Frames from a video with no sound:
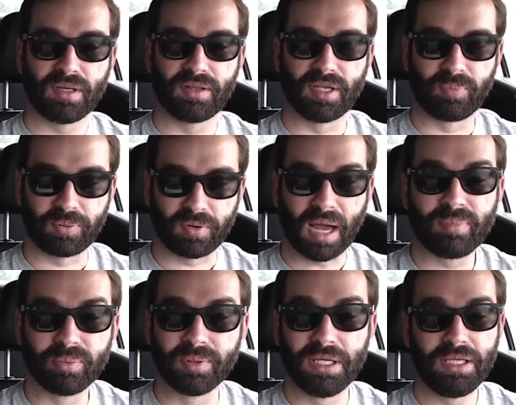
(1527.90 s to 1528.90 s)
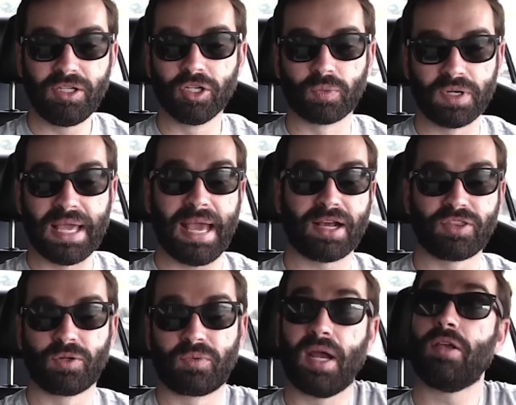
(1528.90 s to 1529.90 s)
then probably you'll react
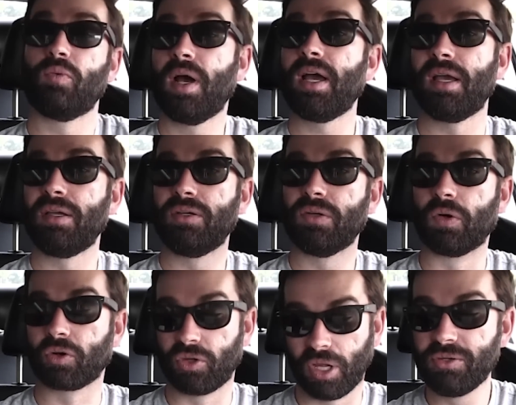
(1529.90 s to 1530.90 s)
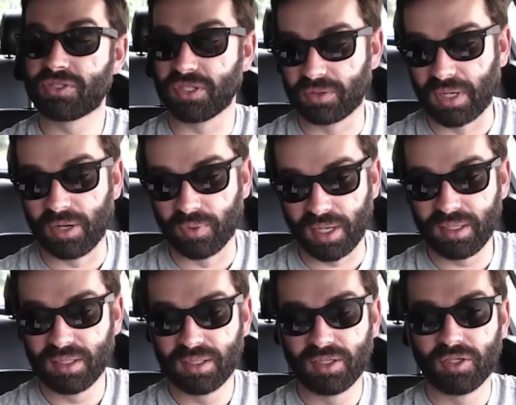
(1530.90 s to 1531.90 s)
the right way or close to the right way
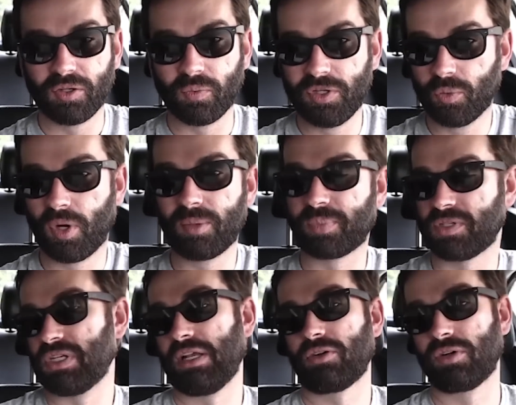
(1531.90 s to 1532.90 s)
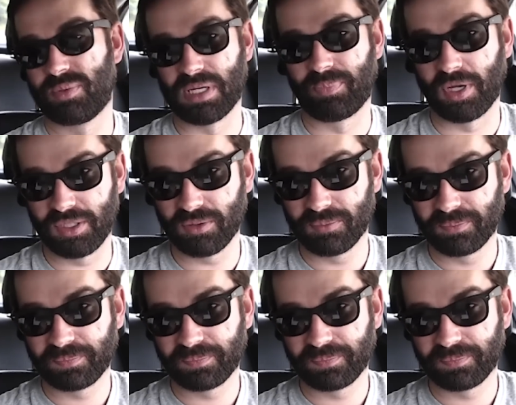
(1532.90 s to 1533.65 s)
when the 1% creeps up on you.